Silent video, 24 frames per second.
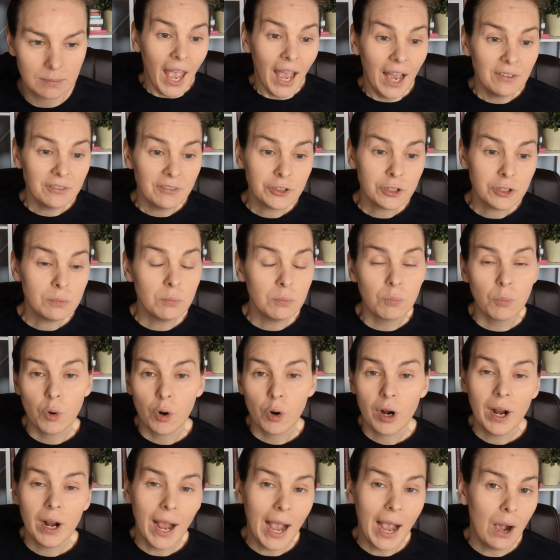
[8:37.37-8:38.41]
After
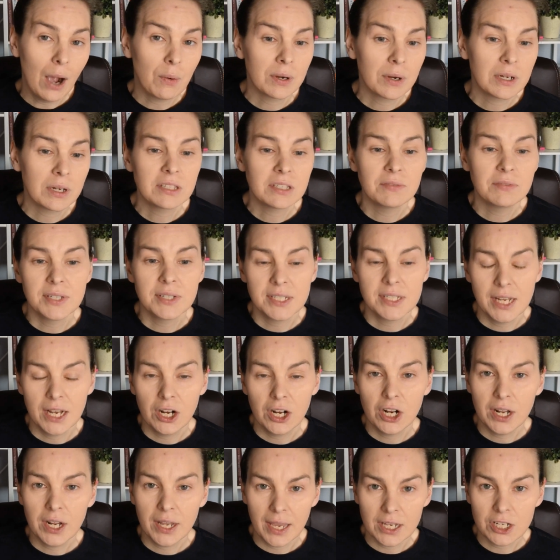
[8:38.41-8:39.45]
more hours of
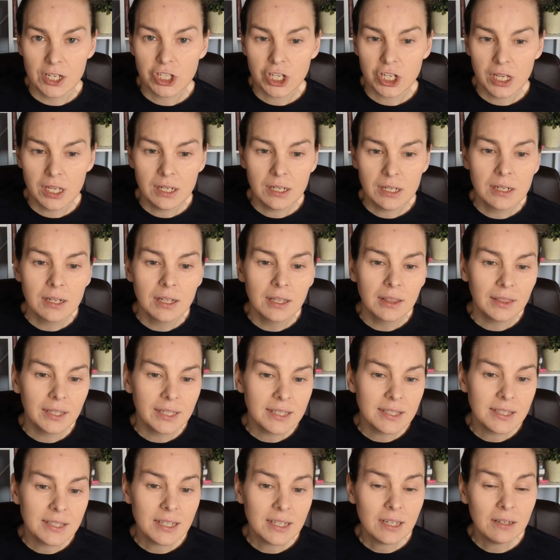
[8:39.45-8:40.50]
interrogation,
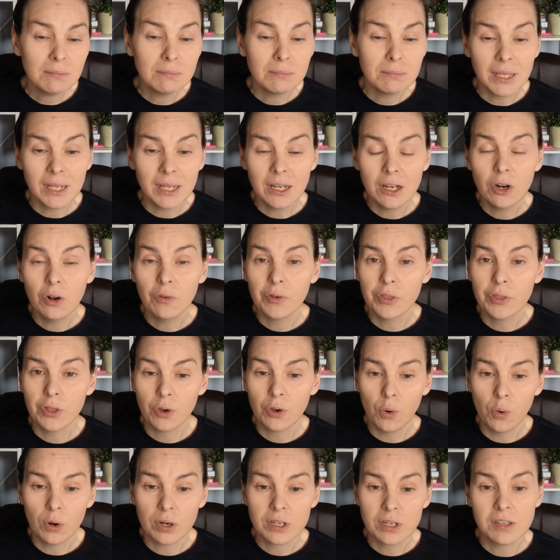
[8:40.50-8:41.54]
Lindsay admitted over the
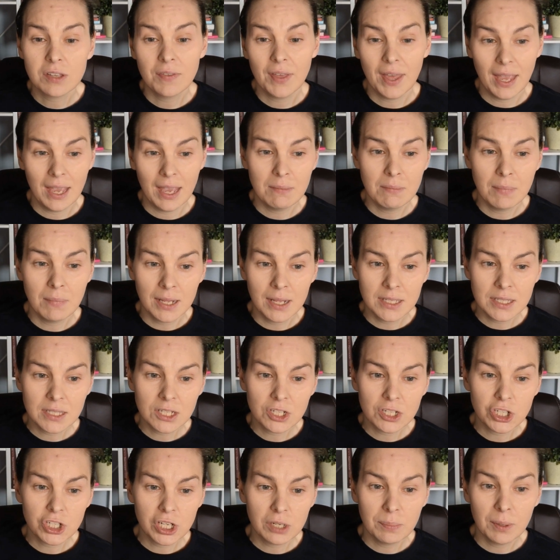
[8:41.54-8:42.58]
course of the 8 months
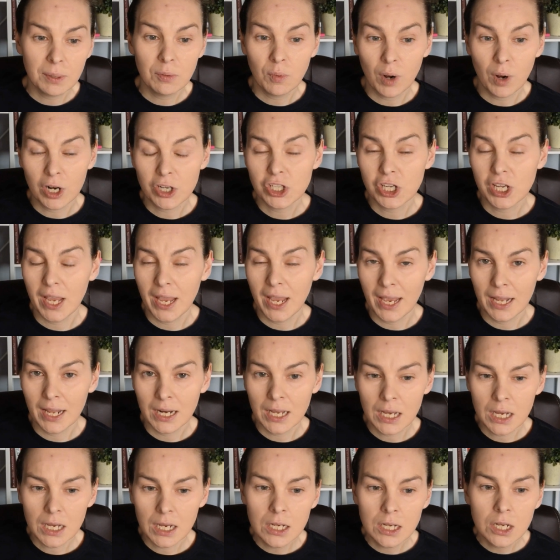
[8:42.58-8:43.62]
that she had been watching
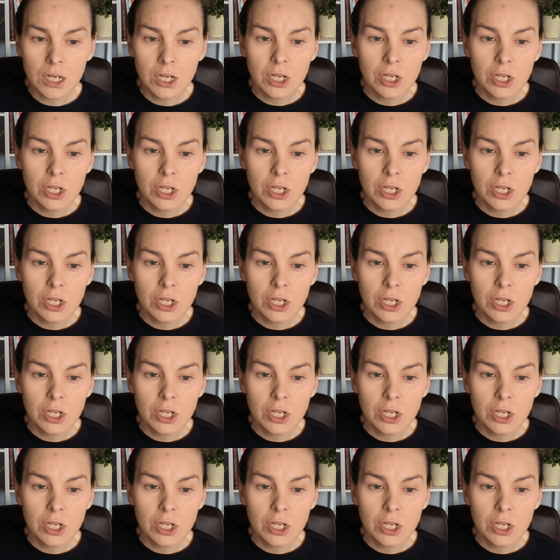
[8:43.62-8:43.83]
Hannah,